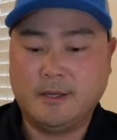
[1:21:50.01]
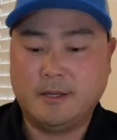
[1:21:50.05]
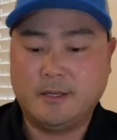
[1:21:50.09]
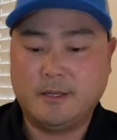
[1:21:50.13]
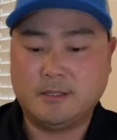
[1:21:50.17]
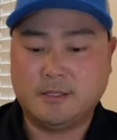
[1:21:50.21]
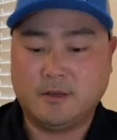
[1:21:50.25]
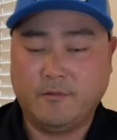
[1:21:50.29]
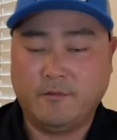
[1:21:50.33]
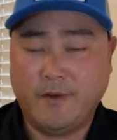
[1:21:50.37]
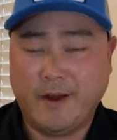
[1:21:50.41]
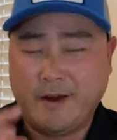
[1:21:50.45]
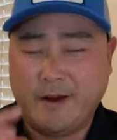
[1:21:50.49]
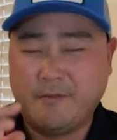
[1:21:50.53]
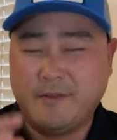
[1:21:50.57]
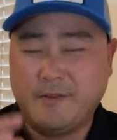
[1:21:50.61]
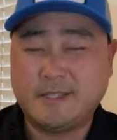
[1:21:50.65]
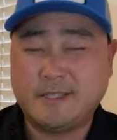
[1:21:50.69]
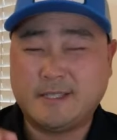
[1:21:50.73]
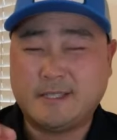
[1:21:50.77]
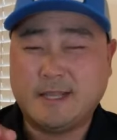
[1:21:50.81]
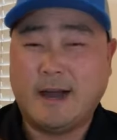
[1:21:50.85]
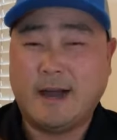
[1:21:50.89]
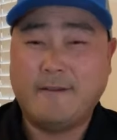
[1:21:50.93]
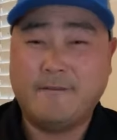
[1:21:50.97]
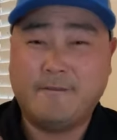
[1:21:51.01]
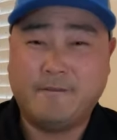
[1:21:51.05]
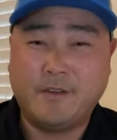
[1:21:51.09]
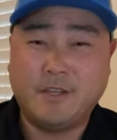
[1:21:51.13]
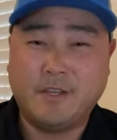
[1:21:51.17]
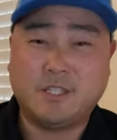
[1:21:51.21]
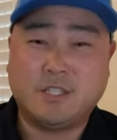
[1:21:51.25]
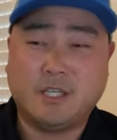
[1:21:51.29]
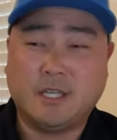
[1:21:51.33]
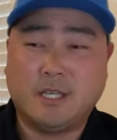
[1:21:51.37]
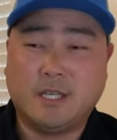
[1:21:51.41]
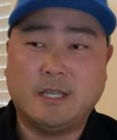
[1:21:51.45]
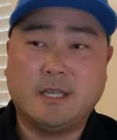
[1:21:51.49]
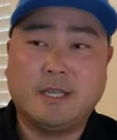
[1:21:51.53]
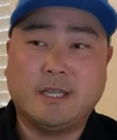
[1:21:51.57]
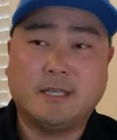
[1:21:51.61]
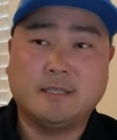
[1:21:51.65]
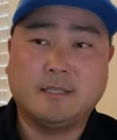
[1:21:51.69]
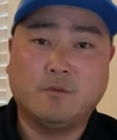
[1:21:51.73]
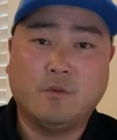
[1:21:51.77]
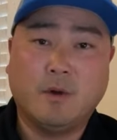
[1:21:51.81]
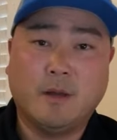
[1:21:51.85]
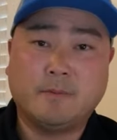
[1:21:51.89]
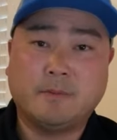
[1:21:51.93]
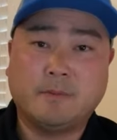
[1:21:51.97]
So varivas.fishing is
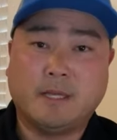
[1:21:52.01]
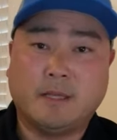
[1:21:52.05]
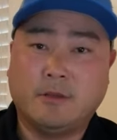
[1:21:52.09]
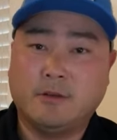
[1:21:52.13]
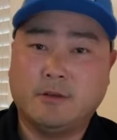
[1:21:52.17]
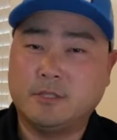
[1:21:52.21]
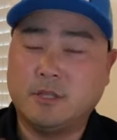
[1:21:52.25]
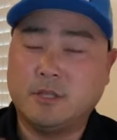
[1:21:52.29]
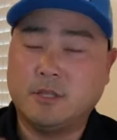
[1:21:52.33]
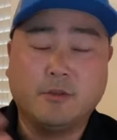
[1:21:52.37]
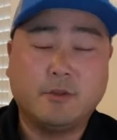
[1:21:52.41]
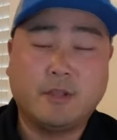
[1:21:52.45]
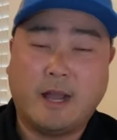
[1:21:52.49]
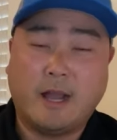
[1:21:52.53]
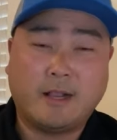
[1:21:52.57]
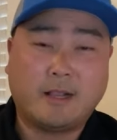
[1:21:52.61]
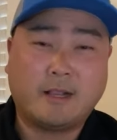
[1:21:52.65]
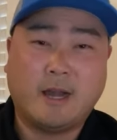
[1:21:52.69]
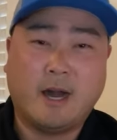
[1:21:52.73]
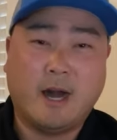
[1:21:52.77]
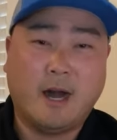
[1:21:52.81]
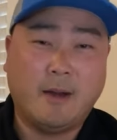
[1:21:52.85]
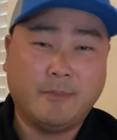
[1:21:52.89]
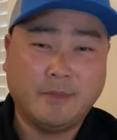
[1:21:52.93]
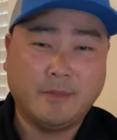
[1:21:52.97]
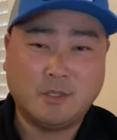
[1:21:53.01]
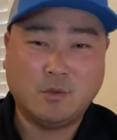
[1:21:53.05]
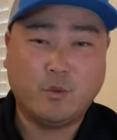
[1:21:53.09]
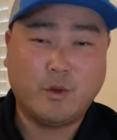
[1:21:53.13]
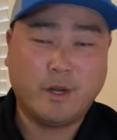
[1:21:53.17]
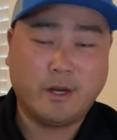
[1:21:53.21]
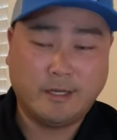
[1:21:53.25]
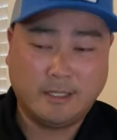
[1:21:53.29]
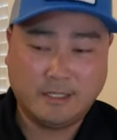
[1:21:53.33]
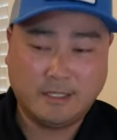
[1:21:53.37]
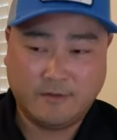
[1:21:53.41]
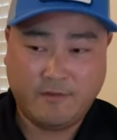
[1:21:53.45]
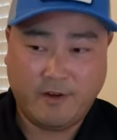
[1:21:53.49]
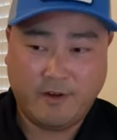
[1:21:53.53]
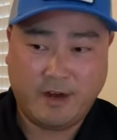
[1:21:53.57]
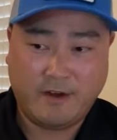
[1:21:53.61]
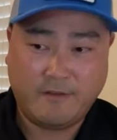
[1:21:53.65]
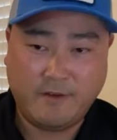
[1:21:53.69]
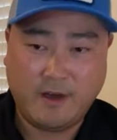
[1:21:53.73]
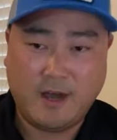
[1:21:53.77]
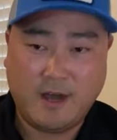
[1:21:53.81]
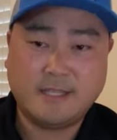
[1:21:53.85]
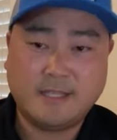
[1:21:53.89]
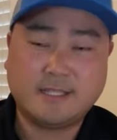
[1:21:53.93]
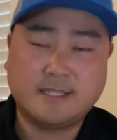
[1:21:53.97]
a website. There's no .com. It's weird. It's
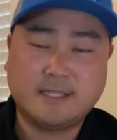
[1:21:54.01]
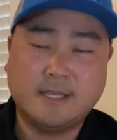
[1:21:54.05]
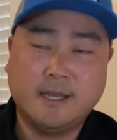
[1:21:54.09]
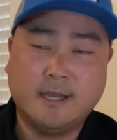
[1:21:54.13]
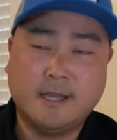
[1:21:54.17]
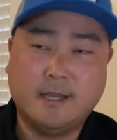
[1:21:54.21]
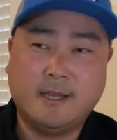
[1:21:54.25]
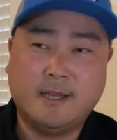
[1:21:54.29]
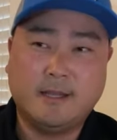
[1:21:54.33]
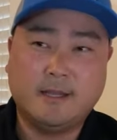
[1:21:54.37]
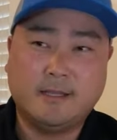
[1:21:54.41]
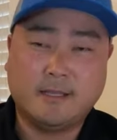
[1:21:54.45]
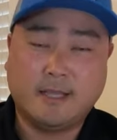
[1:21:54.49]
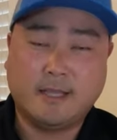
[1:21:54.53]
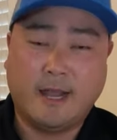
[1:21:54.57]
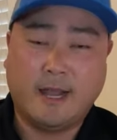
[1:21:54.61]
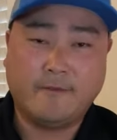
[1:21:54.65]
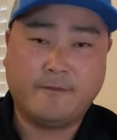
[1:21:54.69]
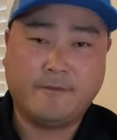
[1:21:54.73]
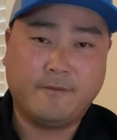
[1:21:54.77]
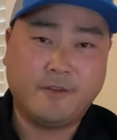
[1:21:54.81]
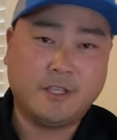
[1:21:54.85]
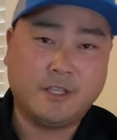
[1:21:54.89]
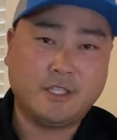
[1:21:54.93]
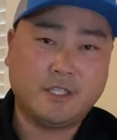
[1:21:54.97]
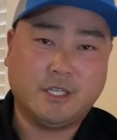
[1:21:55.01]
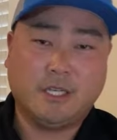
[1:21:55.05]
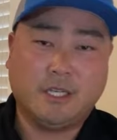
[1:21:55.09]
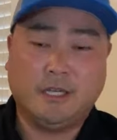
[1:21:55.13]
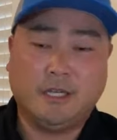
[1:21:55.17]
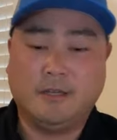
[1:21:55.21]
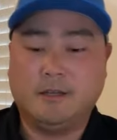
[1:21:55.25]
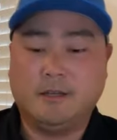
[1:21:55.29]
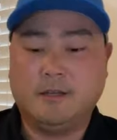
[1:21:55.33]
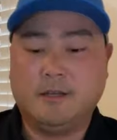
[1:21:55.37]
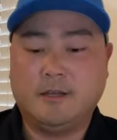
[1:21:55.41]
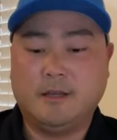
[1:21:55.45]
varivas.fishing.